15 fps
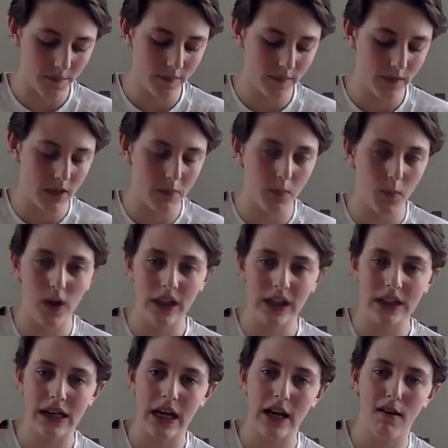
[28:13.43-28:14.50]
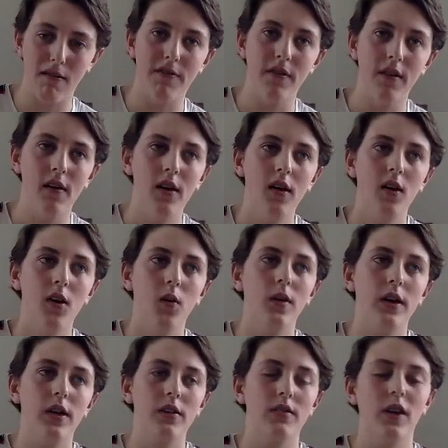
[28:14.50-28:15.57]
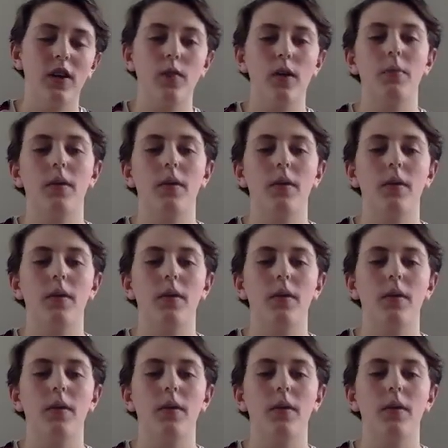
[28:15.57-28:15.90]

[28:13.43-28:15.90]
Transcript: mourning dove where the runaway